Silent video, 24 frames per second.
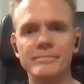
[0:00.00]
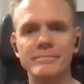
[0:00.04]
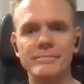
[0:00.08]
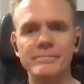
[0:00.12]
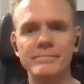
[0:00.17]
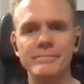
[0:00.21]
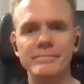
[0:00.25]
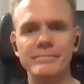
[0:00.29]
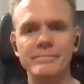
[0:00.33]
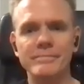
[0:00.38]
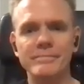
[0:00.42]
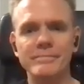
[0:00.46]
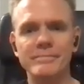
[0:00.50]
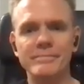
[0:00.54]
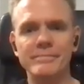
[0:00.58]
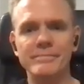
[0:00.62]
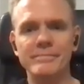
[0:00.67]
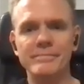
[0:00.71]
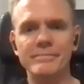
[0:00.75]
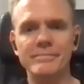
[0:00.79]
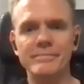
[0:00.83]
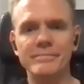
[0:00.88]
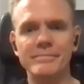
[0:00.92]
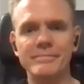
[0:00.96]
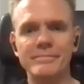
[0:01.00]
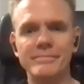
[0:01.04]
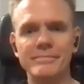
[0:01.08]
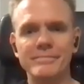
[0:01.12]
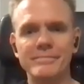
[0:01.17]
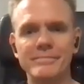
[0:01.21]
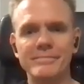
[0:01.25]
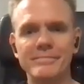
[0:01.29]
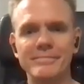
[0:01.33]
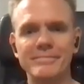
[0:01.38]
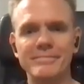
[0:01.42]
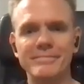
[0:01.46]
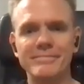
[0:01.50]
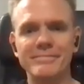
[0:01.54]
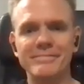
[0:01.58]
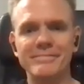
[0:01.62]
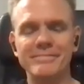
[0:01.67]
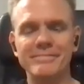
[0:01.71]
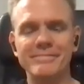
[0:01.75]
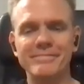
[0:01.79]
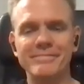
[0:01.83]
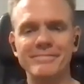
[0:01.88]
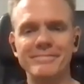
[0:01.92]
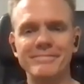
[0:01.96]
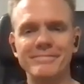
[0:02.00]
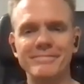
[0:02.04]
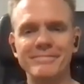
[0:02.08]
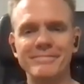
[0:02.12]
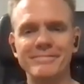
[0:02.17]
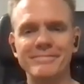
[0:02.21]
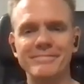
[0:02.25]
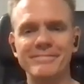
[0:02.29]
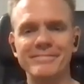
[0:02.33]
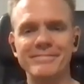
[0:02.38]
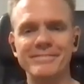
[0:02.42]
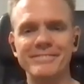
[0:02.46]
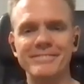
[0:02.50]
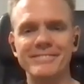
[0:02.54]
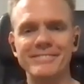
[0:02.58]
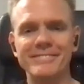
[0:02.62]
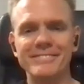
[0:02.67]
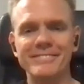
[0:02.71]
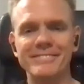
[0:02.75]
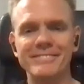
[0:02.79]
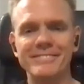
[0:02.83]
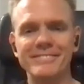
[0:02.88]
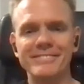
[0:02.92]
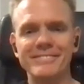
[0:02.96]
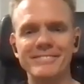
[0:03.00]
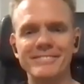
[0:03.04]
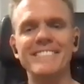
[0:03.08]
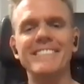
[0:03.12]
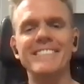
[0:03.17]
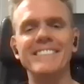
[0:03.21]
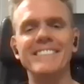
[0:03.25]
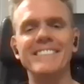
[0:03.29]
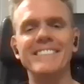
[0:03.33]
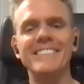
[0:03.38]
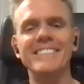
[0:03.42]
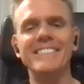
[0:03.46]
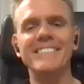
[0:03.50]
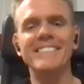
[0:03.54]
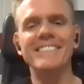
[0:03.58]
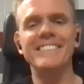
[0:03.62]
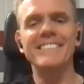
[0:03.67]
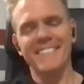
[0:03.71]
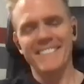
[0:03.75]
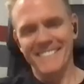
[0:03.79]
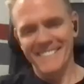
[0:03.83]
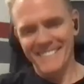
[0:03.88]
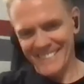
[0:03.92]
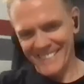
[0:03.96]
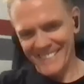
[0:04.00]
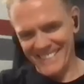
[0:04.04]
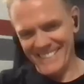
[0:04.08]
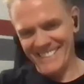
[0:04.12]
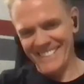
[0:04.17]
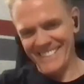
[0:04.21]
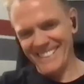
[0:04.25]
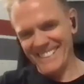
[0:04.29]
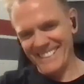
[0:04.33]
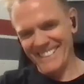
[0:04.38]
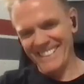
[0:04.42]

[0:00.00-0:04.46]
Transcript: (silent)